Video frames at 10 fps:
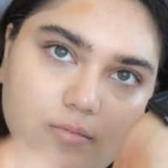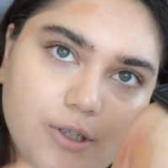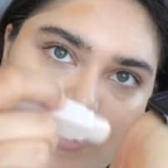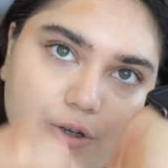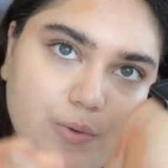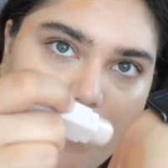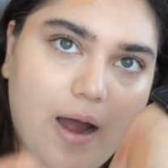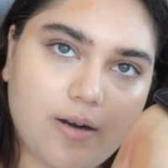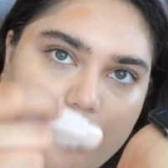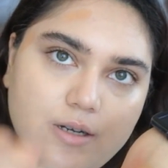you know, do
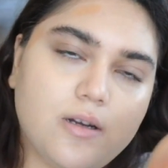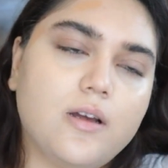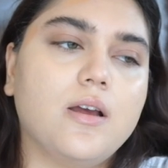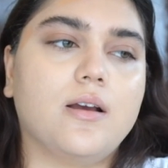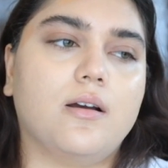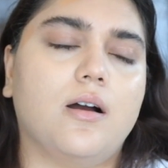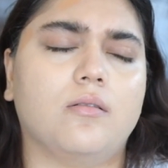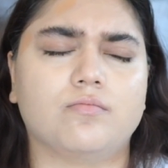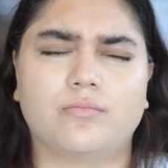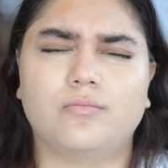that,
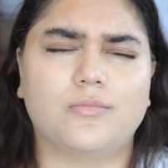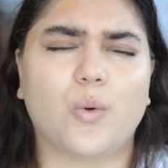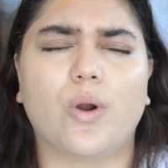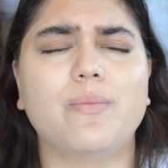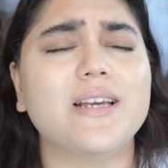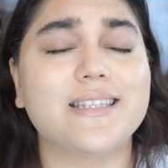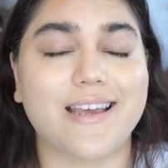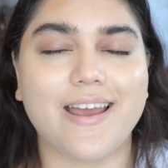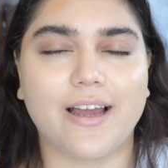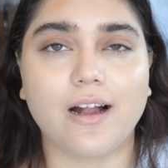what am I
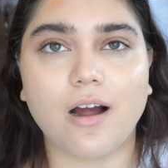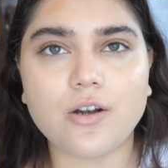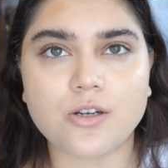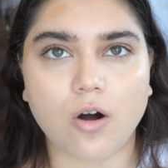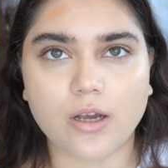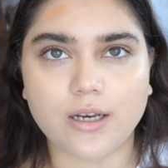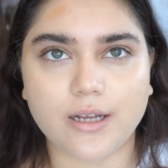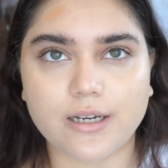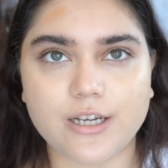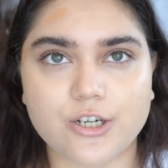saying? I can't talk in
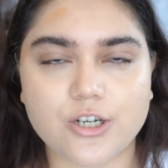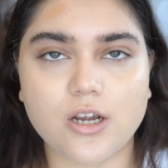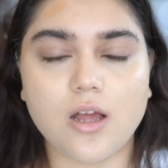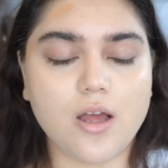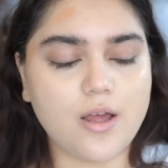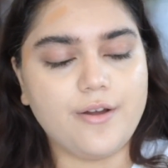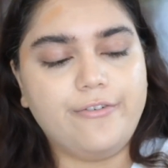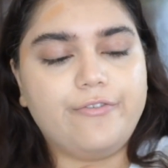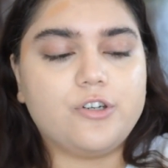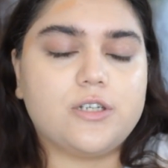English.
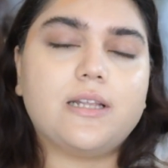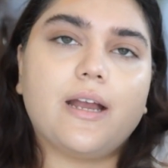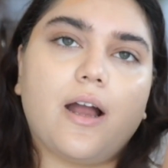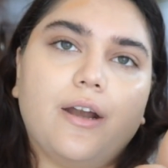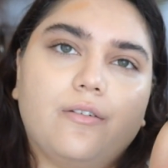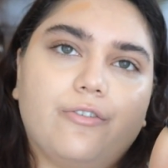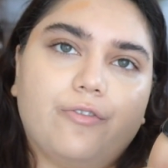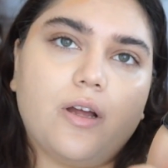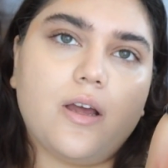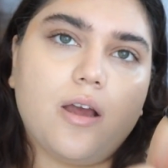Just like kind
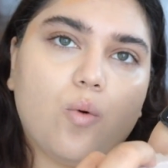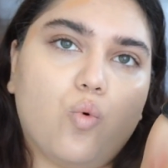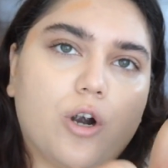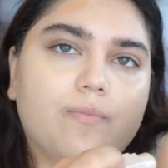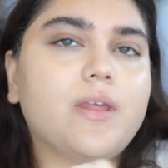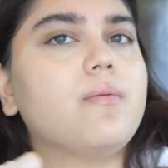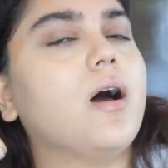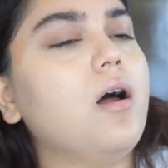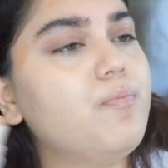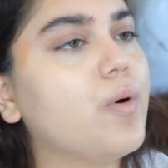of warm them
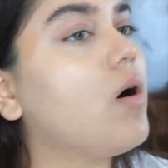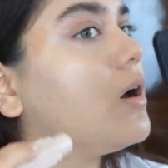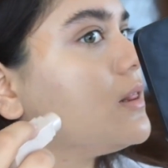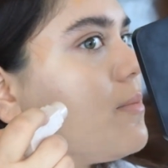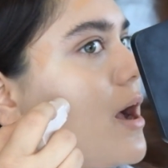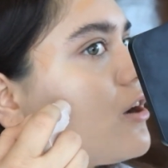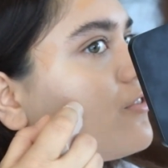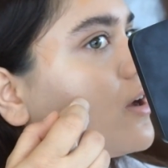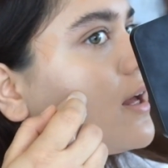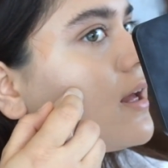up on the back of
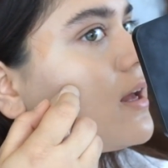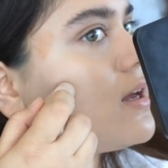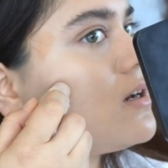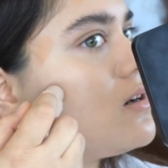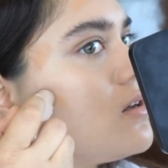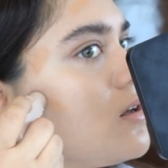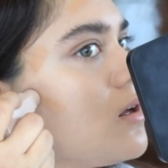your hand.